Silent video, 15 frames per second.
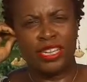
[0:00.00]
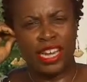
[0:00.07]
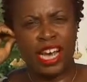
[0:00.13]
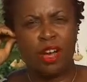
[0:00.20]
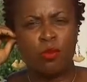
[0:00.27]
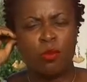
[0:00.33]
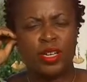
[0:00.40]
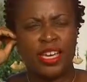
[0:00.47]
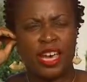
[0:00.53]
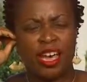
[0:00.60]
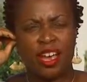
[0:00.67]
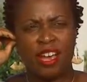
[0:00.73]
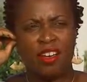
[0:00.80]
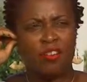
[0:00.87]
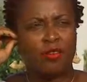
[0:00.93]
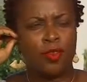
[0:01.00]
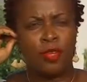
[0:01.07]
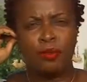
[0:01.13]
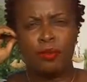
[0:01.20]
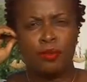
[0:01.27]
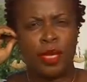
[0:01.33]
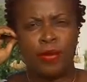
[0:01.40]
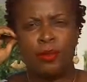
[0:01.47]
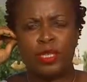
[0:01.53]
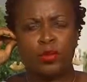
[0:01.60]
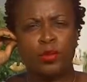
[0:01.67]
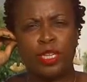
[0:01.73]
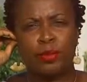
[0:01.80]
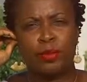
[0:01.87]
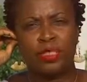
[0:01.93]
Now we have uh, maybe
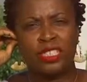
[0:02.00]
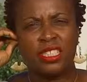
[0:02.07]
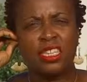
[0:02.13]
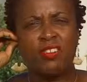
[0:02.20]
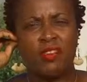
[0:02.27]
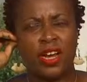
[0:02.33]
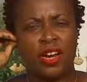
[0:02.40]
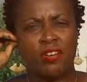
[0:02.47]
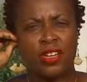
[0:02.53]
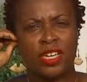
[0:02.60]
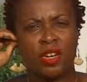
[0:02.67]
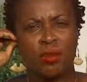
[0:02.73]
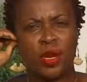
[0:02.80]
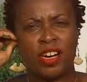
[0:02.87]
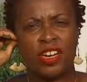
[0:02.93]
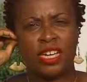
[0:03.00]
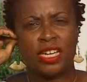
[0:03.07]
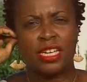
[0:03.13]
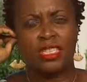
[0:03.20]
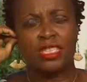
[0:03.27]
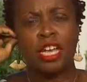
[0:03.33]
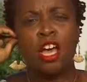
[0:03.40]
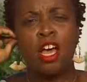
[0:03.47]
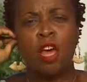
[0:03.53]
20% of African Americans.